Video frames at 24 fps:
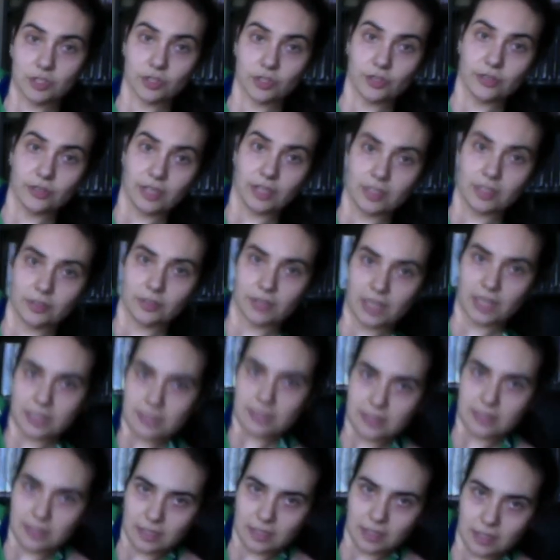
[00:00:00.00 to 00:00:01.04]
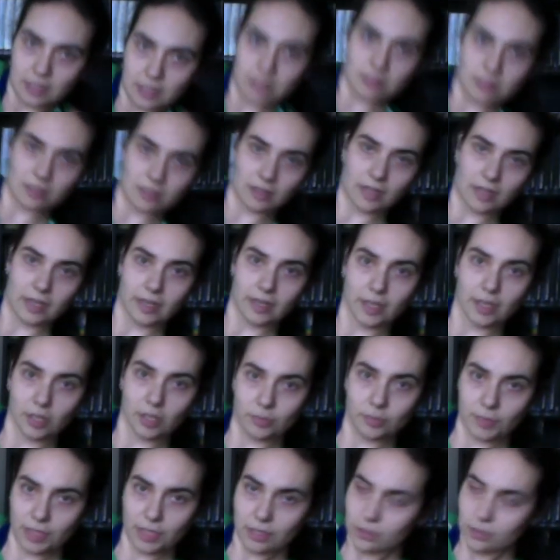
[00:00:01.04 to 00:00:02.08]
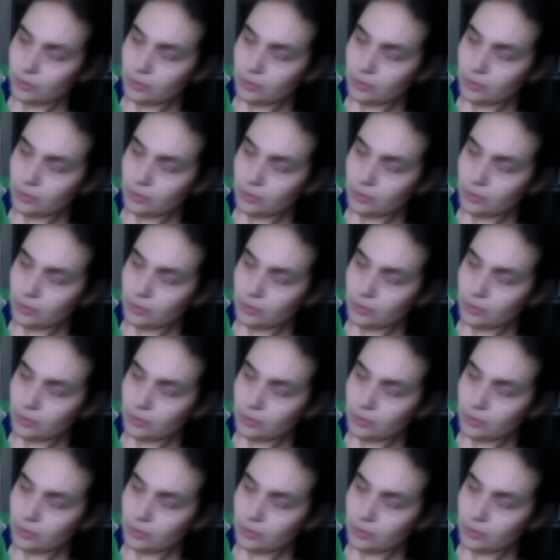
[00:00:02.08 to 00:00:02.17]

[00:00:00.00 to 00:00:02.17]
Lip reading: that you're not sinking into that elbow.